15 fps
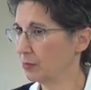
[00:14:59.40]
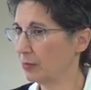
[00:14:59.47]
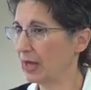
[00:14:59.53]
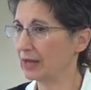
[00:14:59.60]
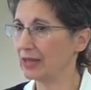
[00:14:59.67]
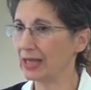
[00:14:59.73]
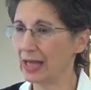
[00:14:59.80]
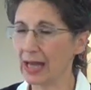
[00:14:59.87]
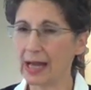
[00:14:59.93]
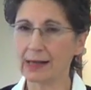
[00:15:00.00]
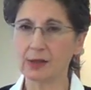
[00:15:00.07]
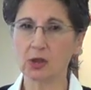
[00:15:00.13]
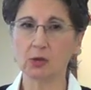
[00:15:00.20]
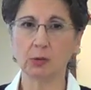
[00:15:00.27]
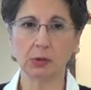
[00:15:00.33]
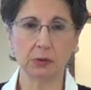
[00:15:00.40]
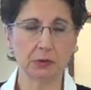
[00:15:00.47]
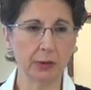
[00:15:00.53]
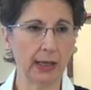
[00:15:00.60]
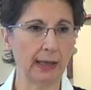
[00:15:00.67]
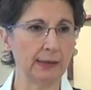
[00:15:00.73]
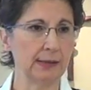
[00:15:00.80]
by the actual
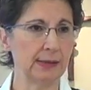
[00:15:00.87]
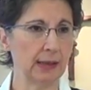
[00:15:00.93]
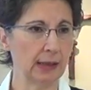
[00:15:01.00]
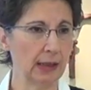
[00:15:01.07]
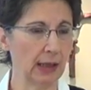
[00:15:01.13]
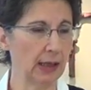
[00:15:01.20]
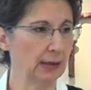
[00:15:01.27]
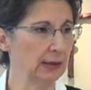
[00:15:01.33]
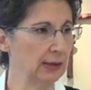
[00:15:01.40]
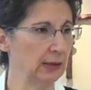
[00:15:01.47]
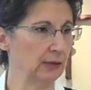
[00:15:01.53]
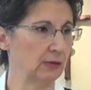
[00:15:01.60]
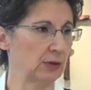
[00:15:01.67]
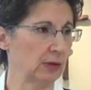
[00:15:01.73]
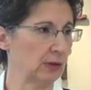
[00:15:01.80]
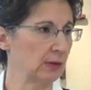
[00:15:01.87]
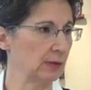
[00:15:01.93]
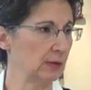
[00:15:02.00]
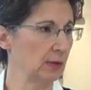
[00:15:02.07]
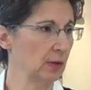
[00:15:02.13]
grace that God gives us.